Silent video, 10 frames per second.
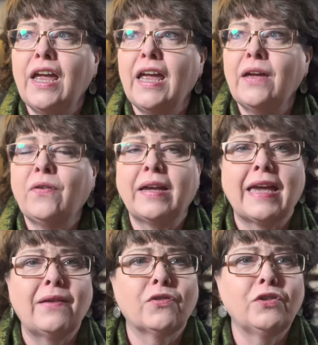if I
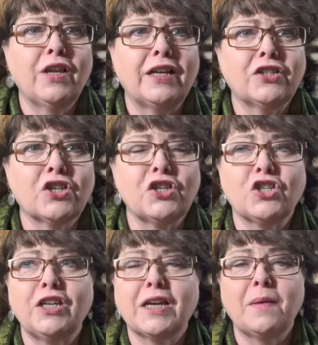gave her lunch,
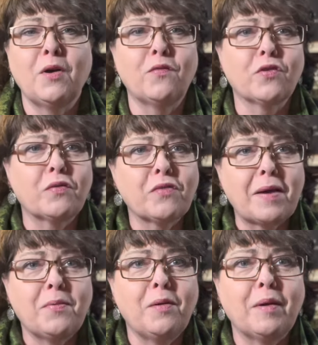she'd come over and
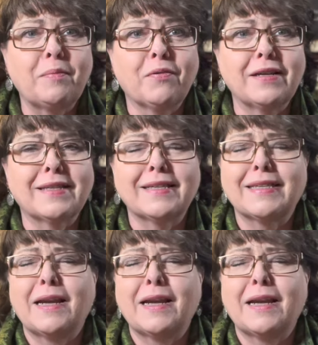wrap all my presents.